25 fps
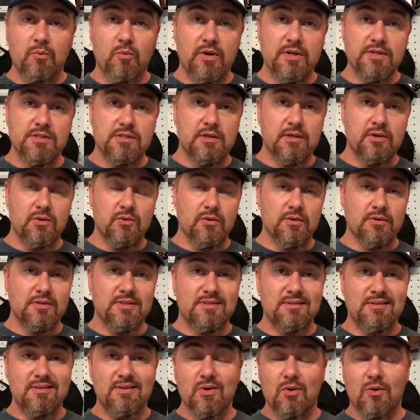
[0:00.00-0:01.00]
wasting
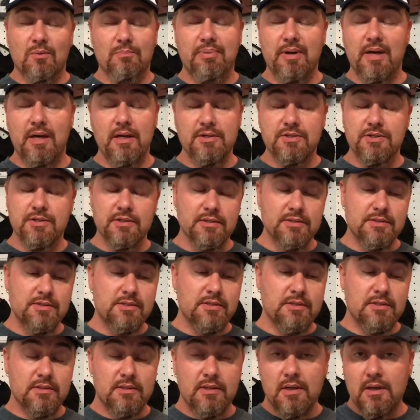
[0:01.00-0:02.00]
your
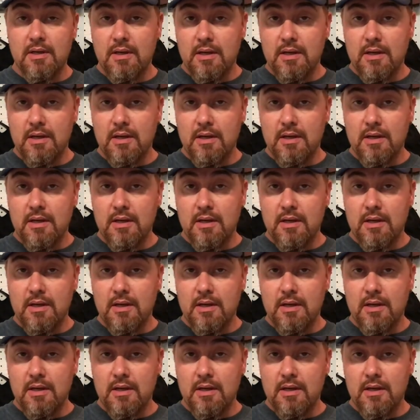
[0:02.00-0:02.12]
patience.